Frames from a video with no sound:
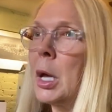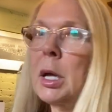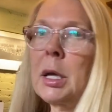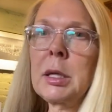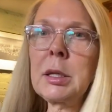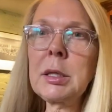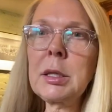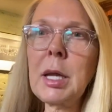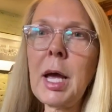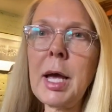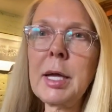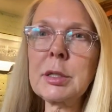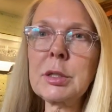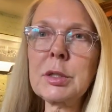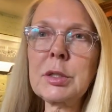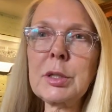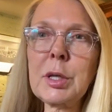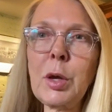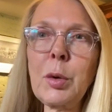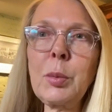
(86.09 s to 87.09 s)
Not
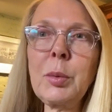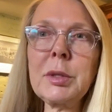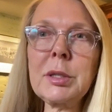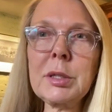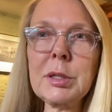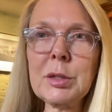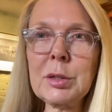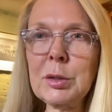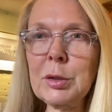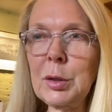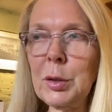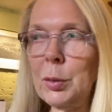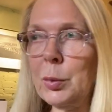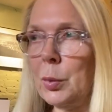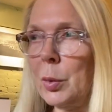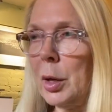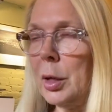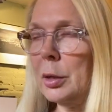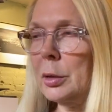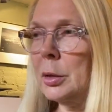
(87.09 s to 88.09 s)
so with this new
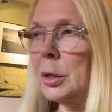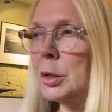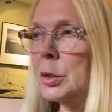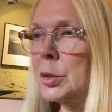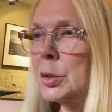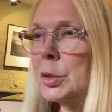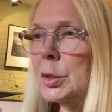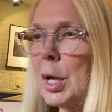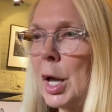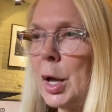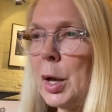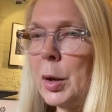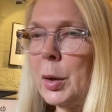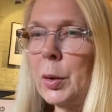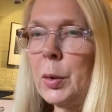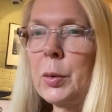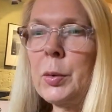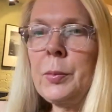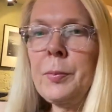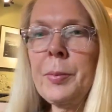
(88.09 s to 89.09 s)
one.
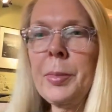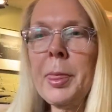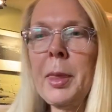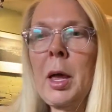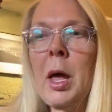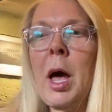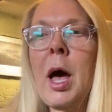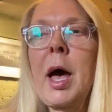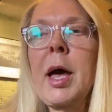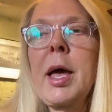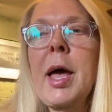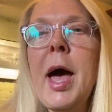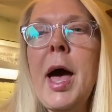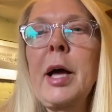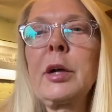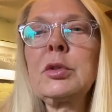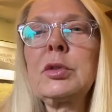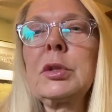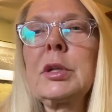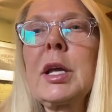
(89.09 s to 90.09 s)
So I
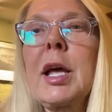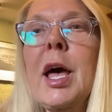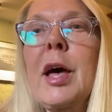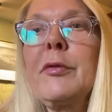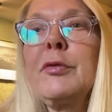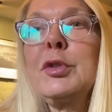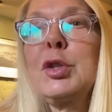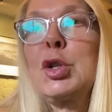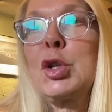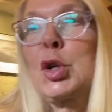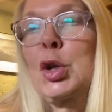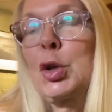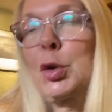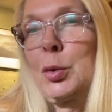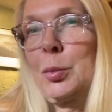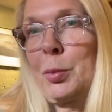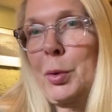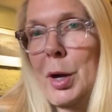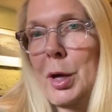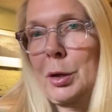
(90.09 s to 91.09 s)
actually have
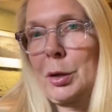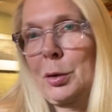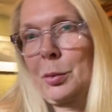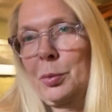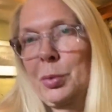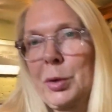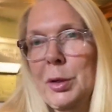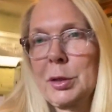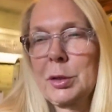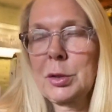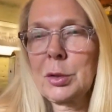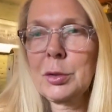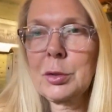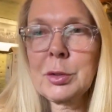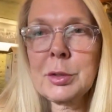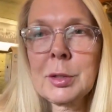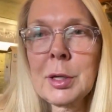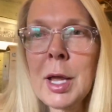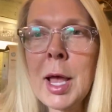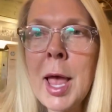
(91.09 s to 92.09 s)
two brand new printers,
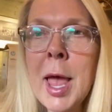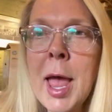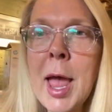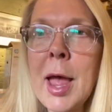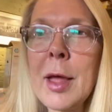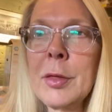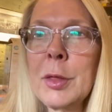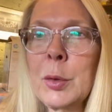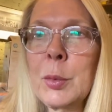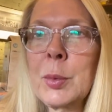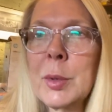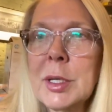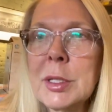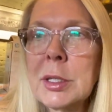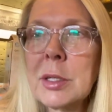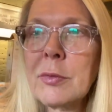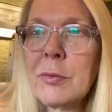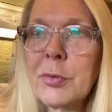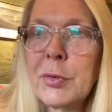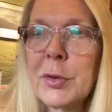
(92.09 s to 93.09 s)
and the
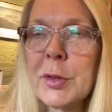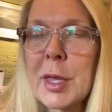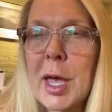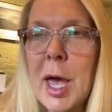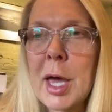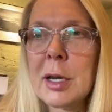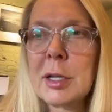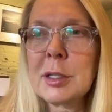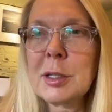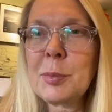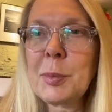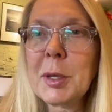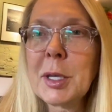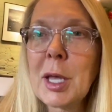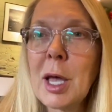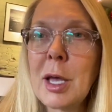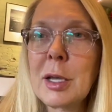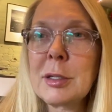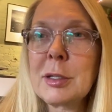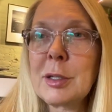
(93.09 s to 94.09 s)
reason for that is
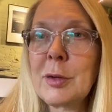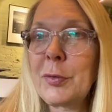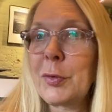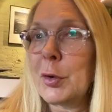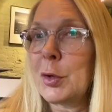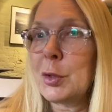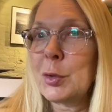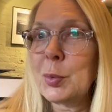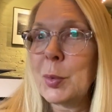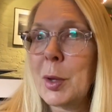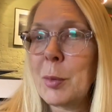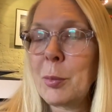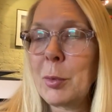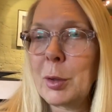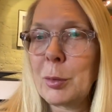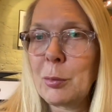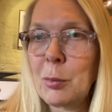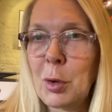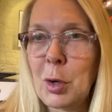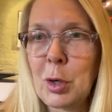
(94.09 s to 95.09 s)
because the first one
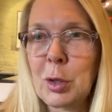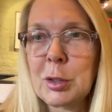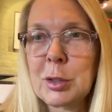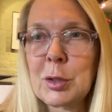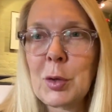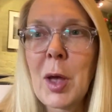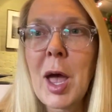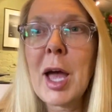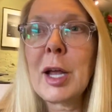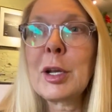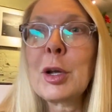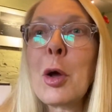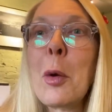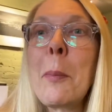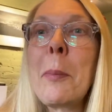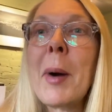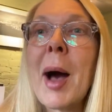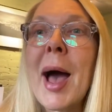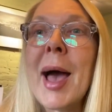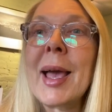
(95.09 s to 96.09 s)
wouldn't work, so I had to go
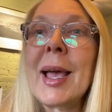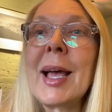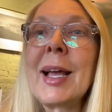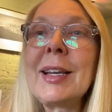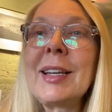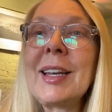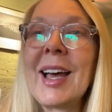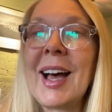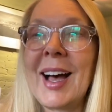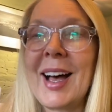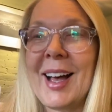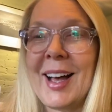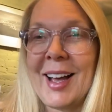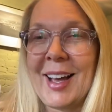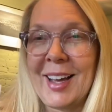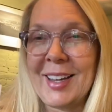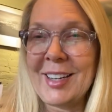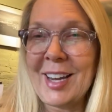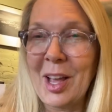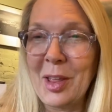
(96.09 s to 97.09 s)
buy
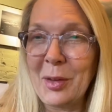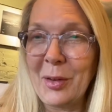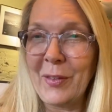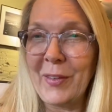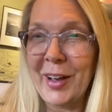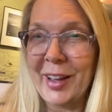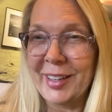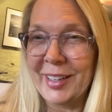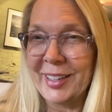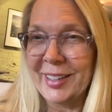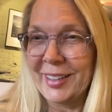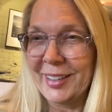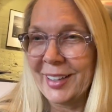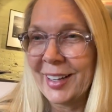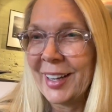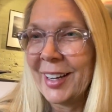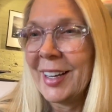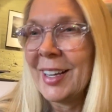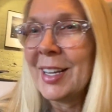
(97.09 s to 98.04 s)
another one.